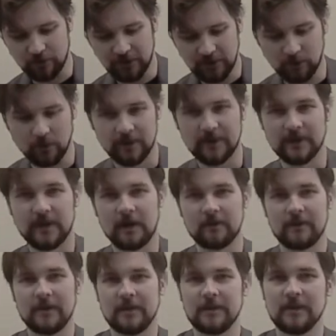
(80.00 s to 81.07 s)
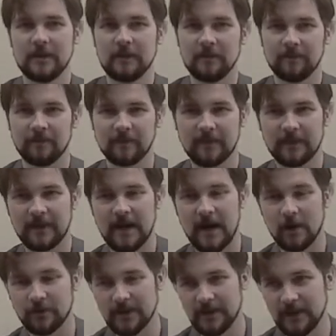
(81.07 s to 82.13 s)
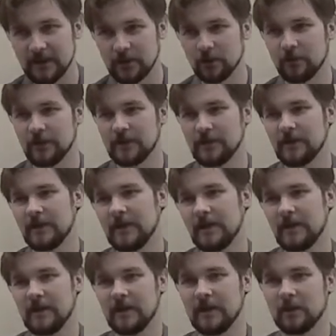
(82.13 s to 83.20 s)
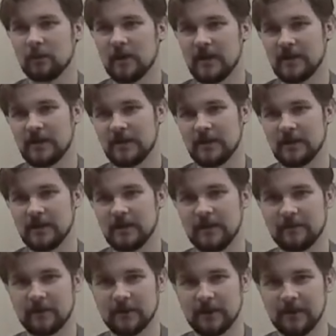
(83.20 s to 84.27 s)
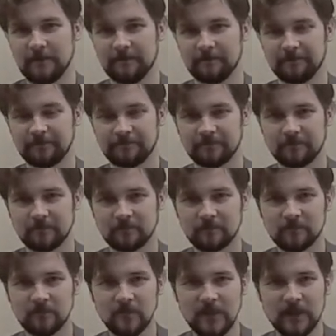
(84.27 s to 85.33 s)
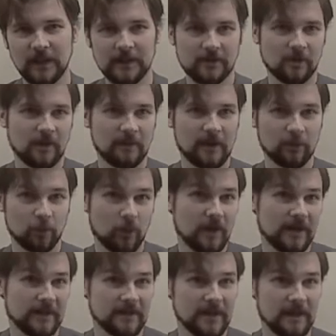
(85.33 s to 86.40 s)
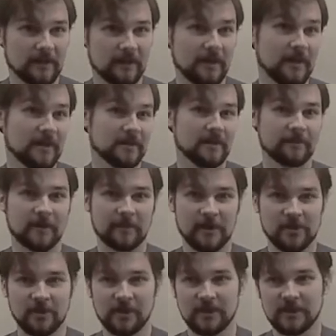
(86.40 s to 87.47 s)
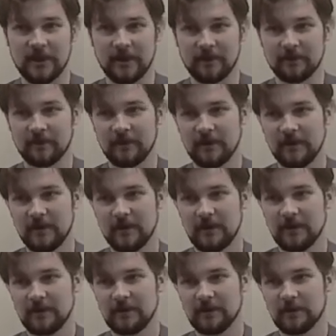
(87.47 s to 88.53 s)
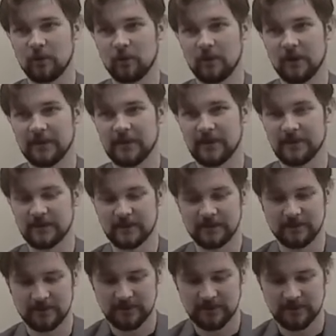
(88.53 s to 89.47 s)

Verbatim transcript: did what and how did they did it, how did they do it and why they did it differently, let's talk about what exactly is information design. So what is